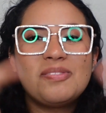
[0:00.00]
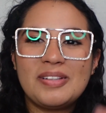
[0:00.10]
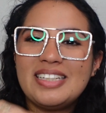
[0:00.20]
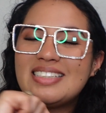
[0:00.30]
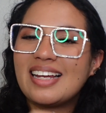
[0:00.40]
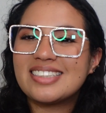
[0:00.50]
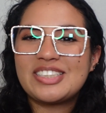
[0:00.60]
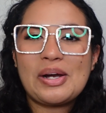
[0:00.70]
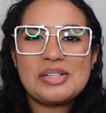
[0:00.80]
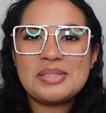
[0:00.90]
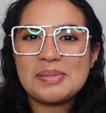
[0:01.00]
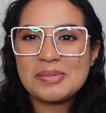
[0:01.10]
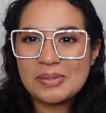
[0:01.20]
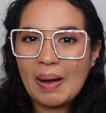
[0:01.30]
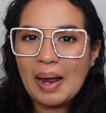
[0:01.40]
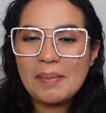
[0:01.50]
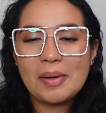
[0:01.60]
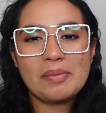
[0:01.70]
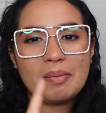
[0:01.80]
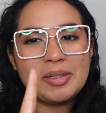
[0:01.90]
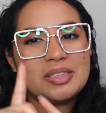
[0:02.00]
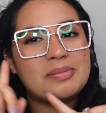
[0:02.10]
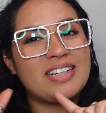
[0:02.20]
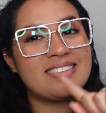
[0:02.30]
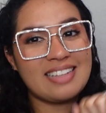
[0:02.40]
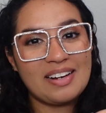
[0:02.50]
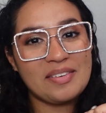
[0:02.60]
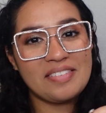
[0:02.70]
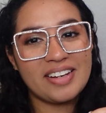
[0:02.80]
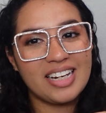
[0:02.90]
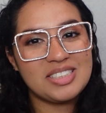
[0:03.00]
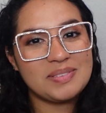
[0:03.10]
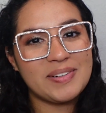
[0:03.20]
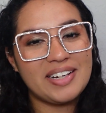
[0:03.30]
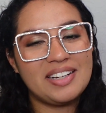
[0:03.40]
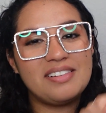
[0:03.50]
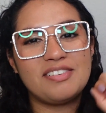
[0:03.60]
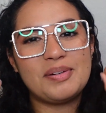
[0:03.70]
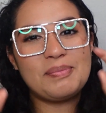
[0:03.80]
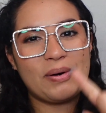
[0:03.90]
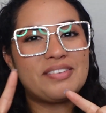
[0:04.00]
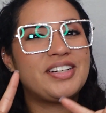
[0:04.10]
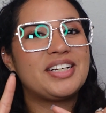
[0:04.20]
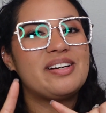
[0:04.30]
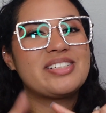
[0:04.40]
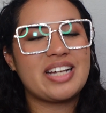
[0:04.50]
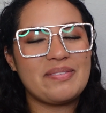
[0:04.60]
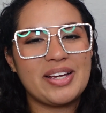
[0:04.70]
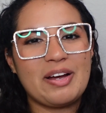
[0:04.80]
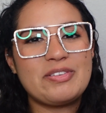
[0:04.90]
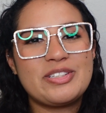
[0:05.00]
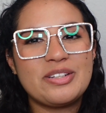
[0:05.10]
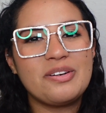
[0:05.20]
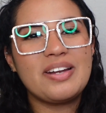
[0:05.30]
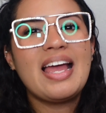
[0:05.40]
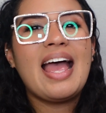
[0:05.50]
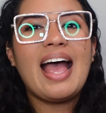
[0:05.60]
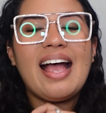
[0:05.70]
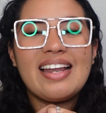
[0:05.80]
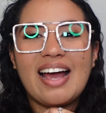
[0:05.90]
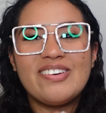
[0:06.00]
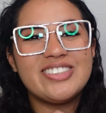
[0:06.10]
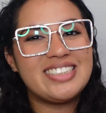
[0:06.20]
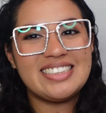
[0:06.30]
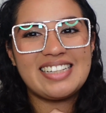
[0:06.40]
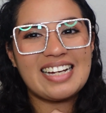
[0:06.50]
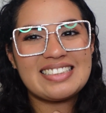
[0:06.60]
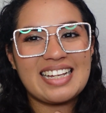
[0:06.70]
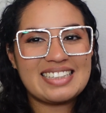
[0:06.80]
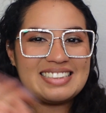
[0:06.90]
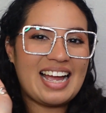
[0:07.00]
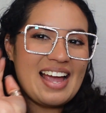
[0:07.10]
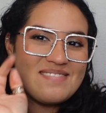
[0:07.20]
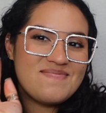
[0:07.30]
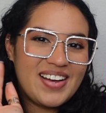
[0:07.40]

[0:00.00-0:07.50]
Please like, share, and subscribe, and remember to press that notification button for more videos coming out soon, and I will see you guys next time.